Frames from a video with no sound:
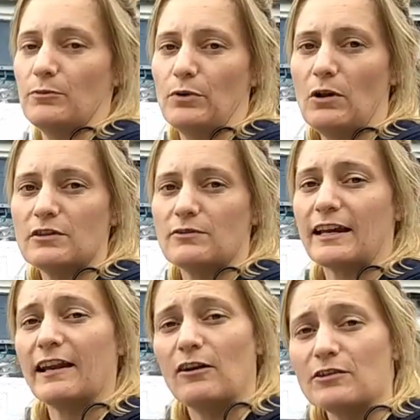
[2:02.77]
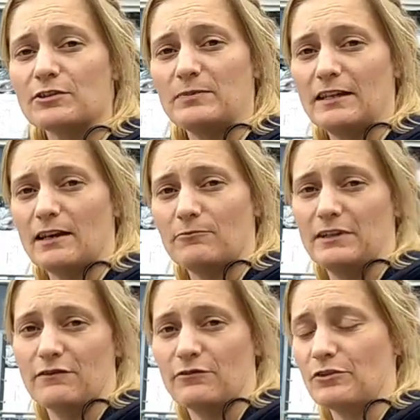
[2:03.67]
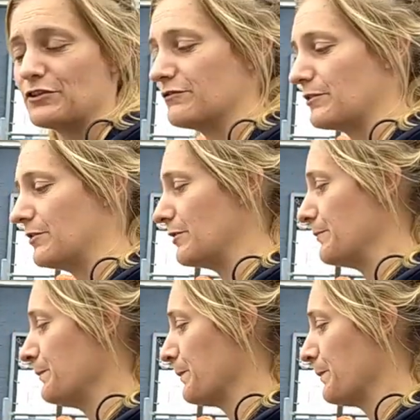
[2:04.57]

for the ball, so that can also be a reinforcer for her.